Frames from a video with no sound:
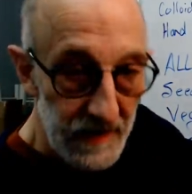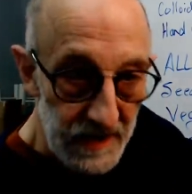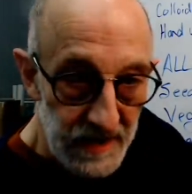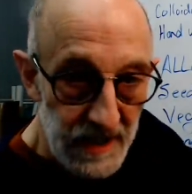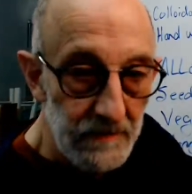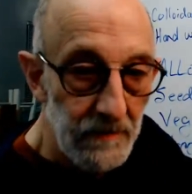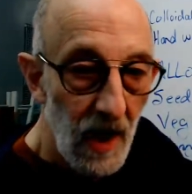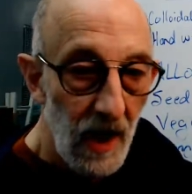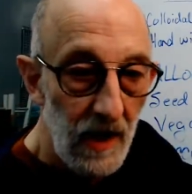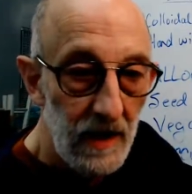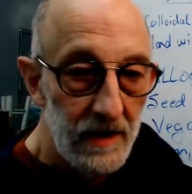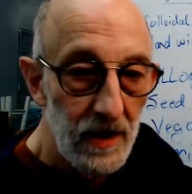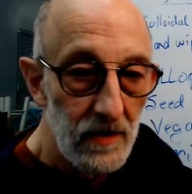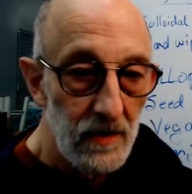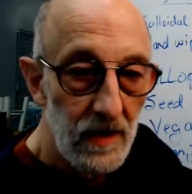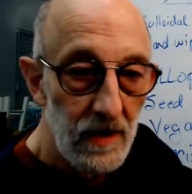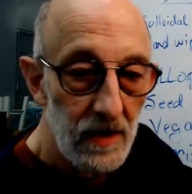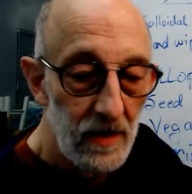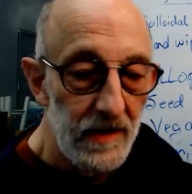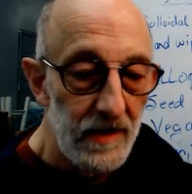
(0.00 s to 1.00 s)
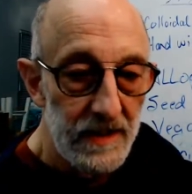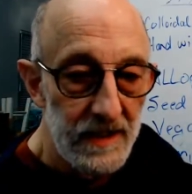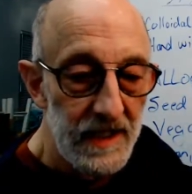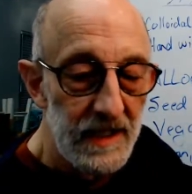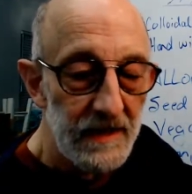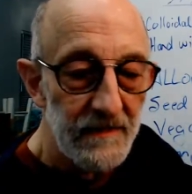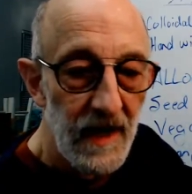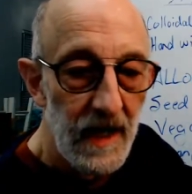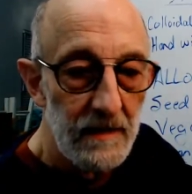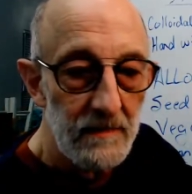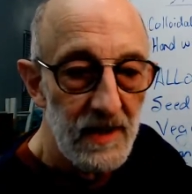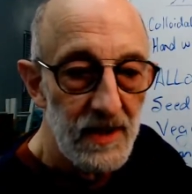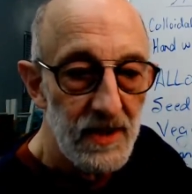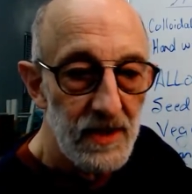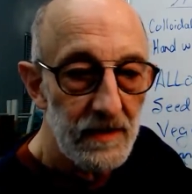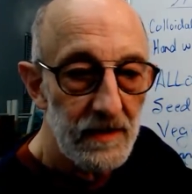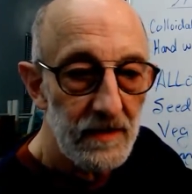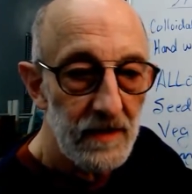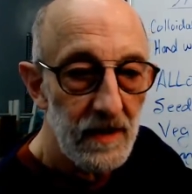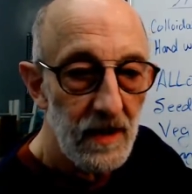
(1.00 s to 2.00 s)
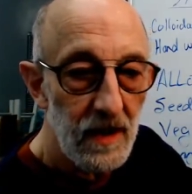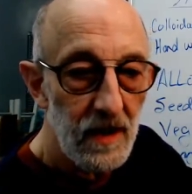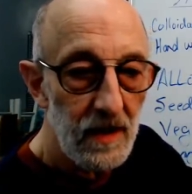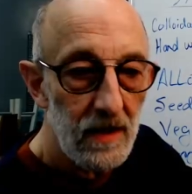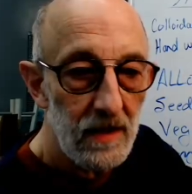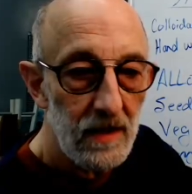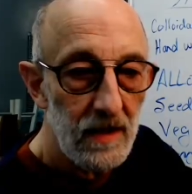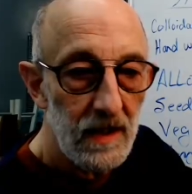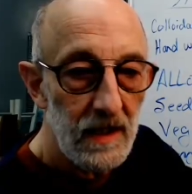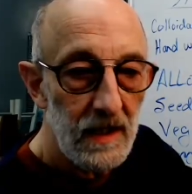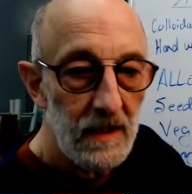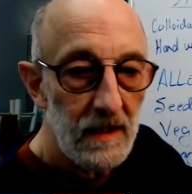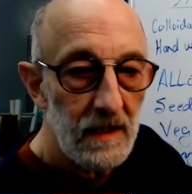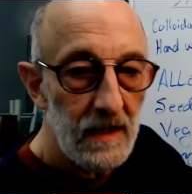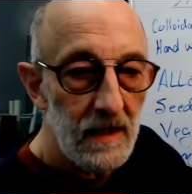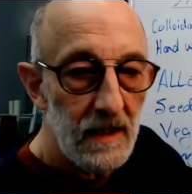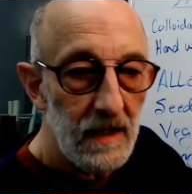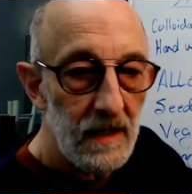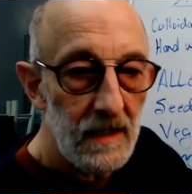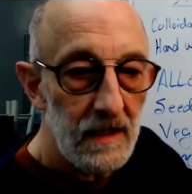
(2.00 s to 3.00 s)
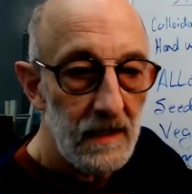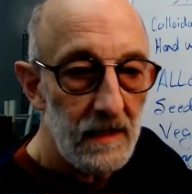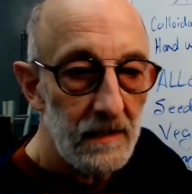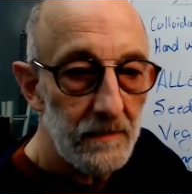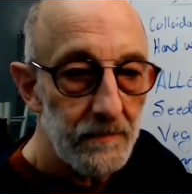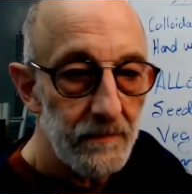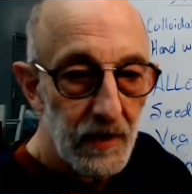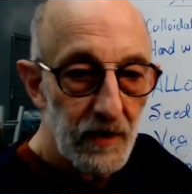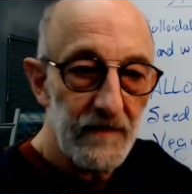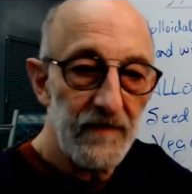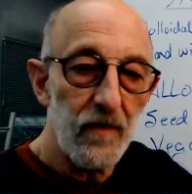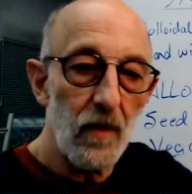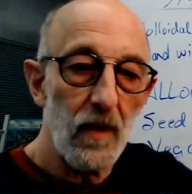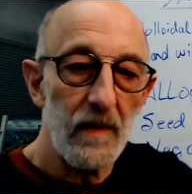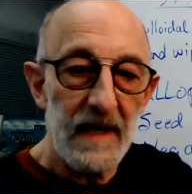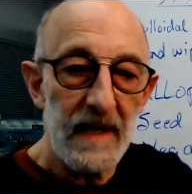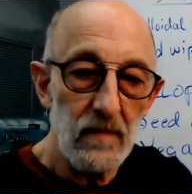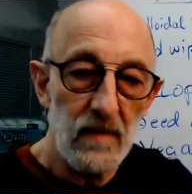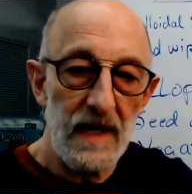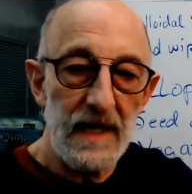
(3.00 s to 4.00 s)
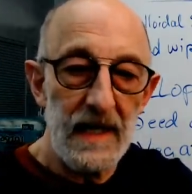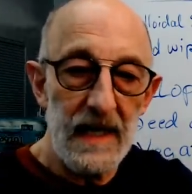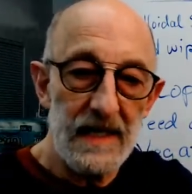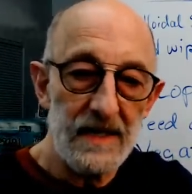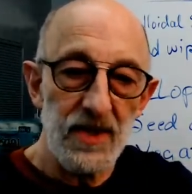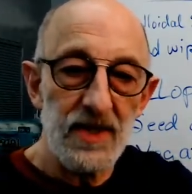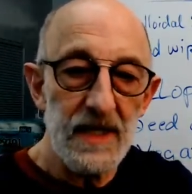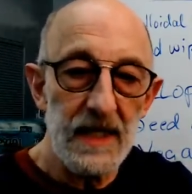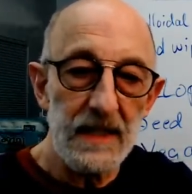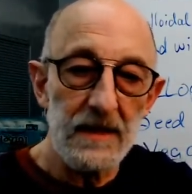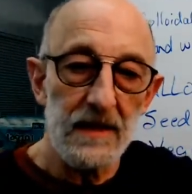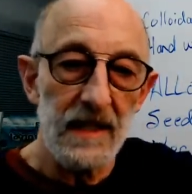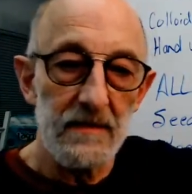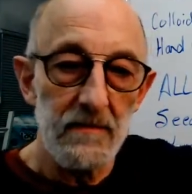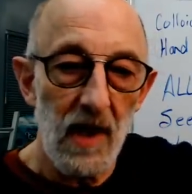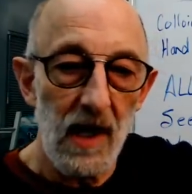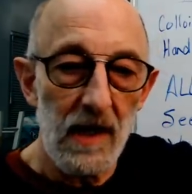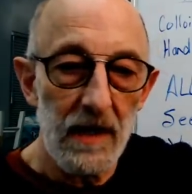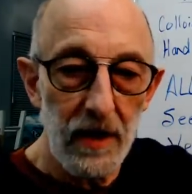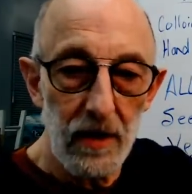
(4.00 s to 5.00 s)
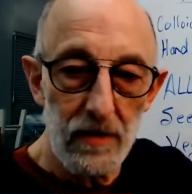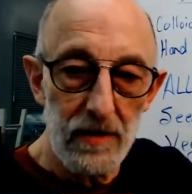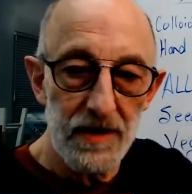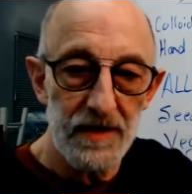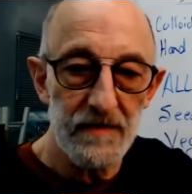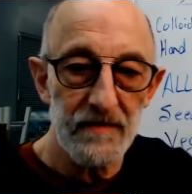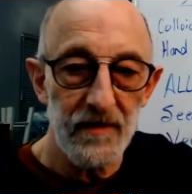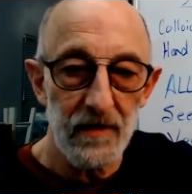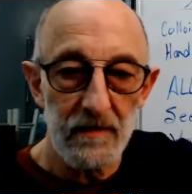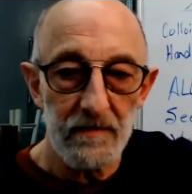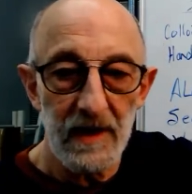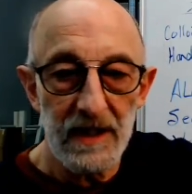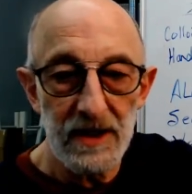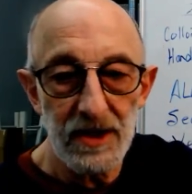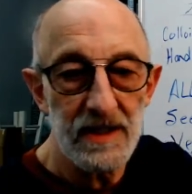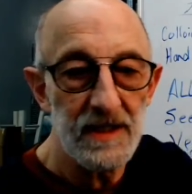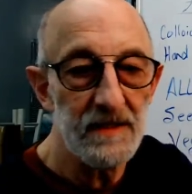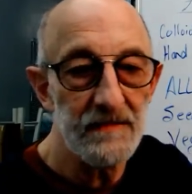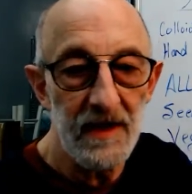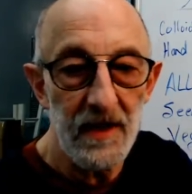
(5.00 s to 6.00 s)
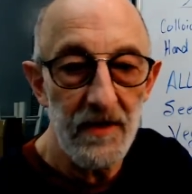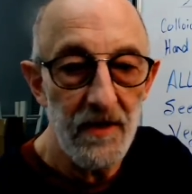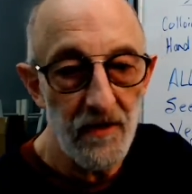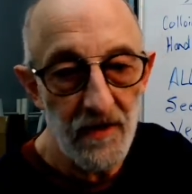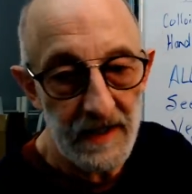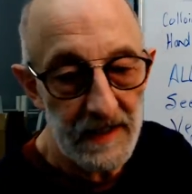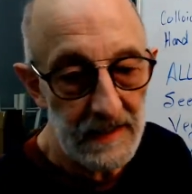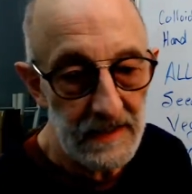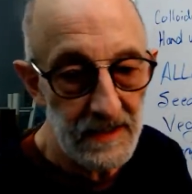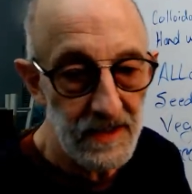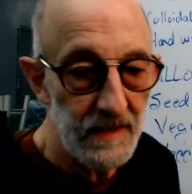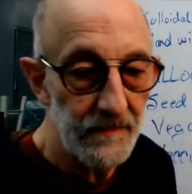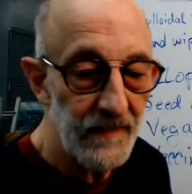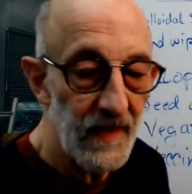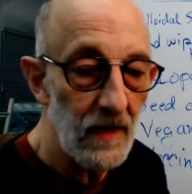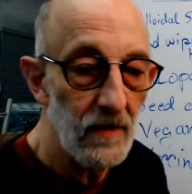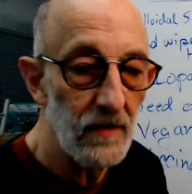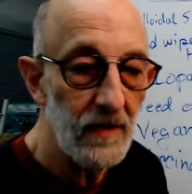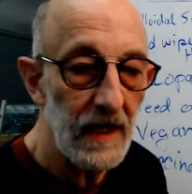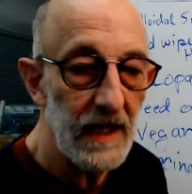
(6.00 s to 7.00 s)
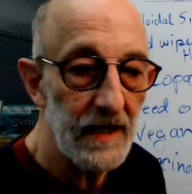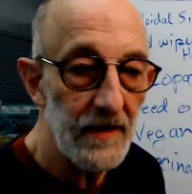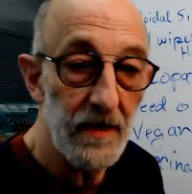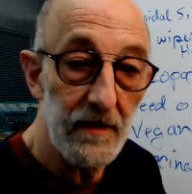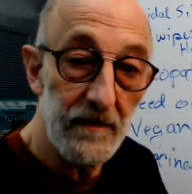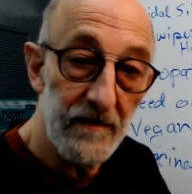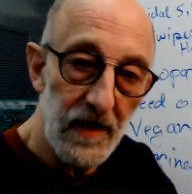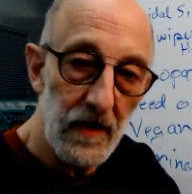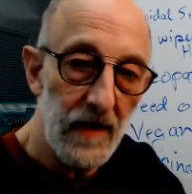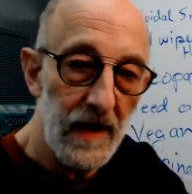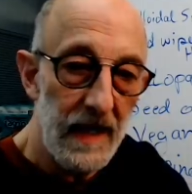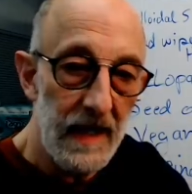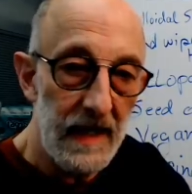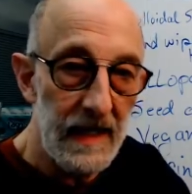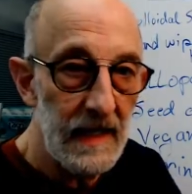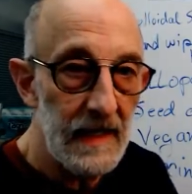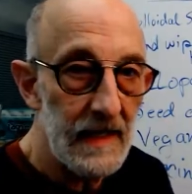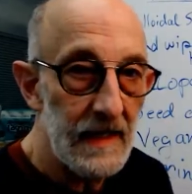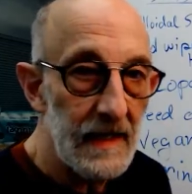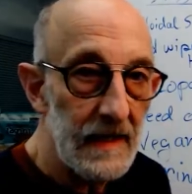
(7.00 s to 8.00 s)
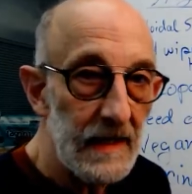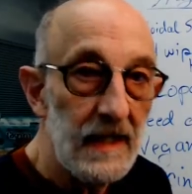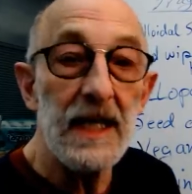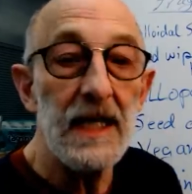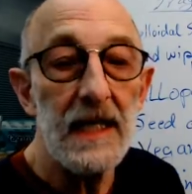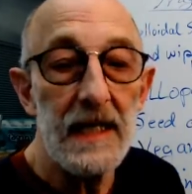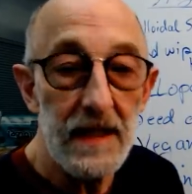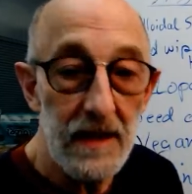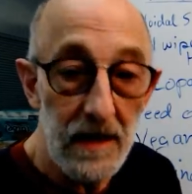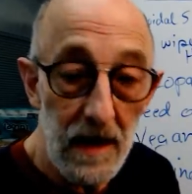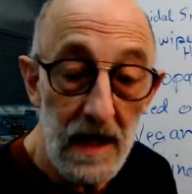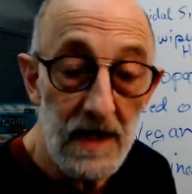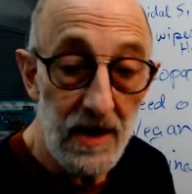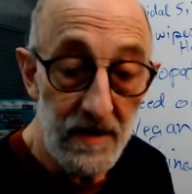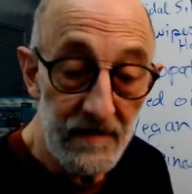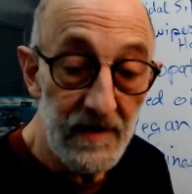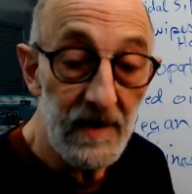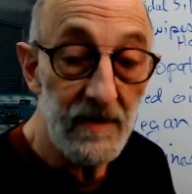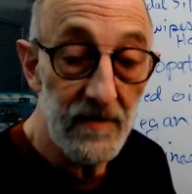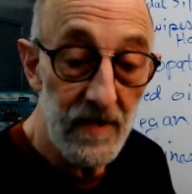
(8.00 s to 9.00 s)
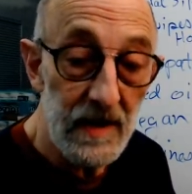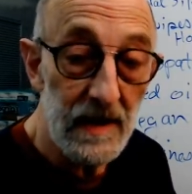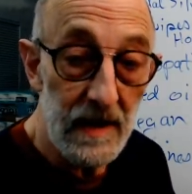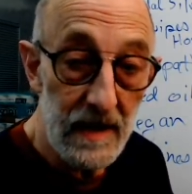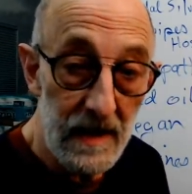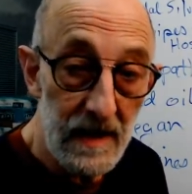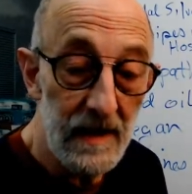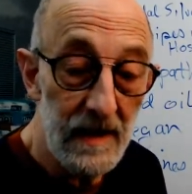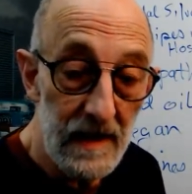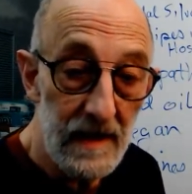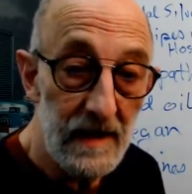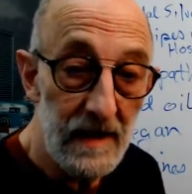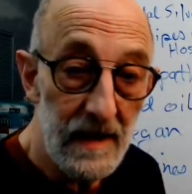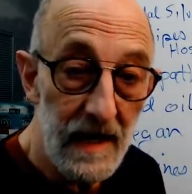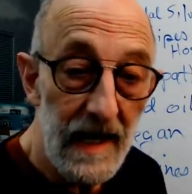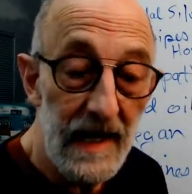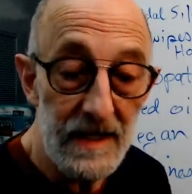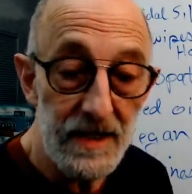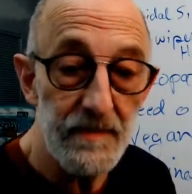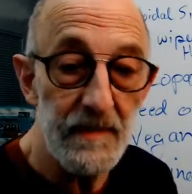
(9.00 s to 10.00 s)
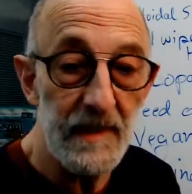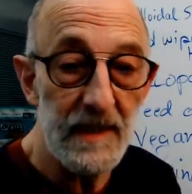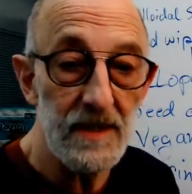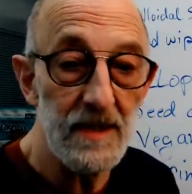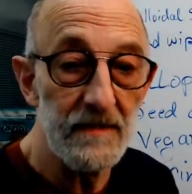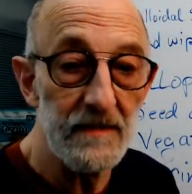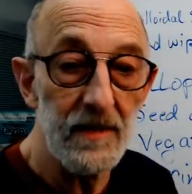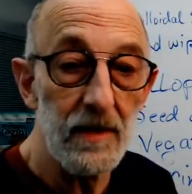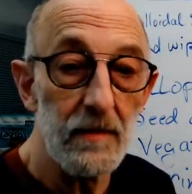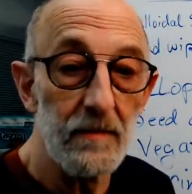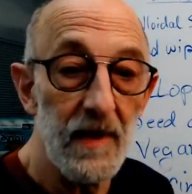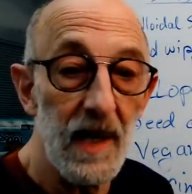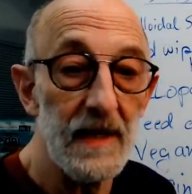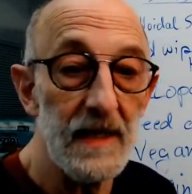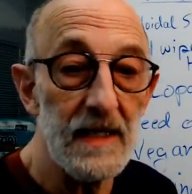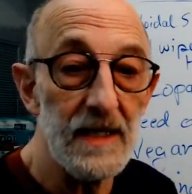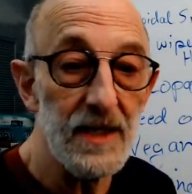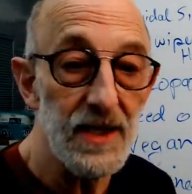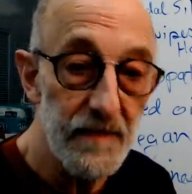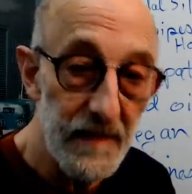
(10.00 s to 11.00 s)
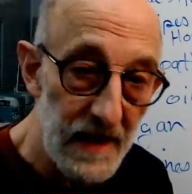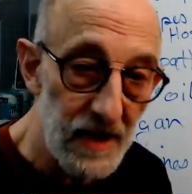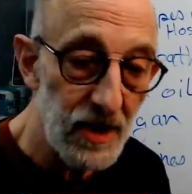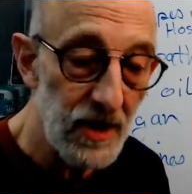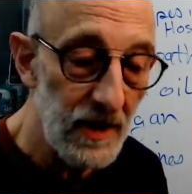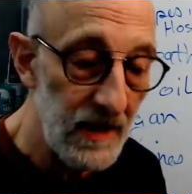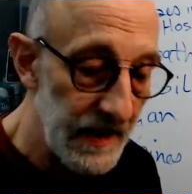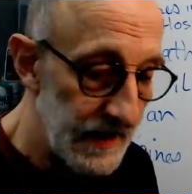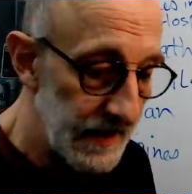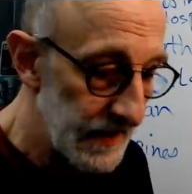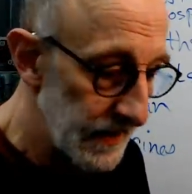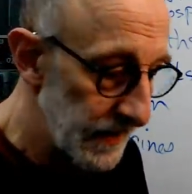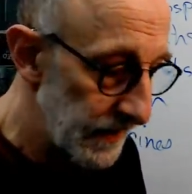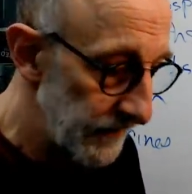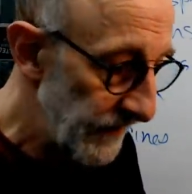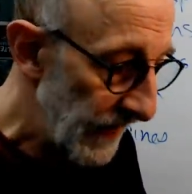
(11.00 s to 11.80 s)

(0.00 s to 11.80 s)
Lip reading: molecule or the D vitamins are performing as signaling molecules for bunches of other things, okay? And they're very key in lots of different aspects of your body, especially in